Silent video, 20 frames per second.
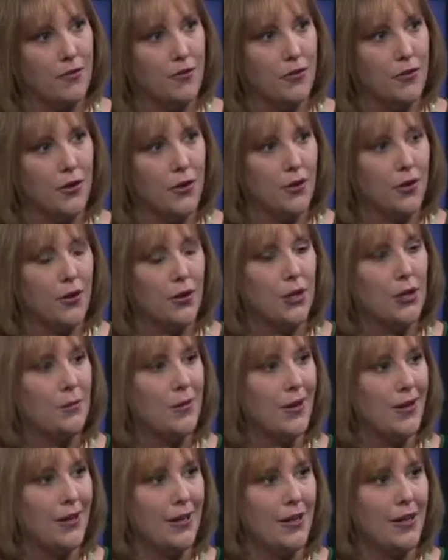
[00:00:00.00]
for
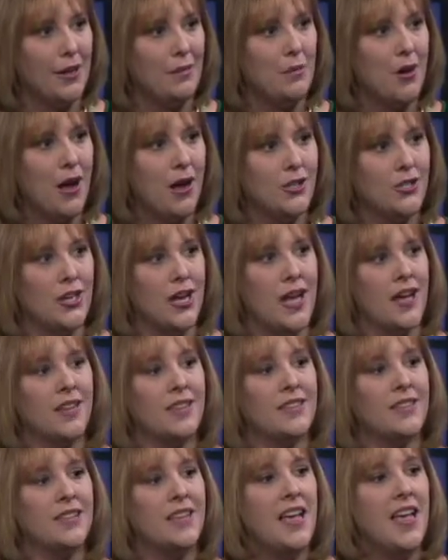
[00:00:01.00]
community
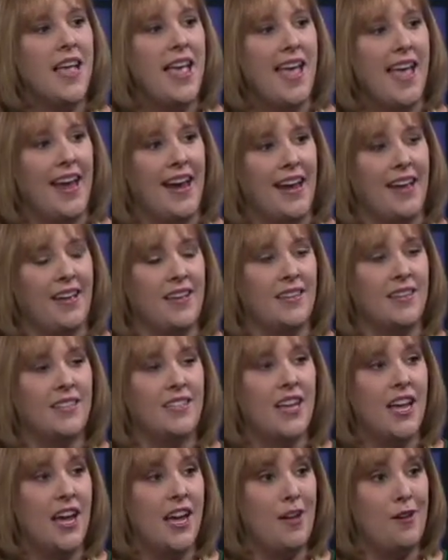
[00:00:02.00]
projects, and
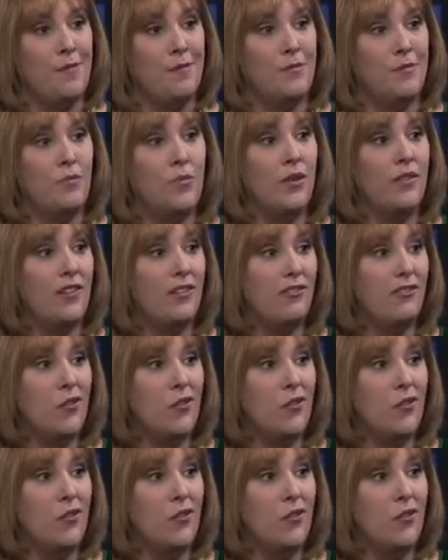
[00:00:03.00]
um, moving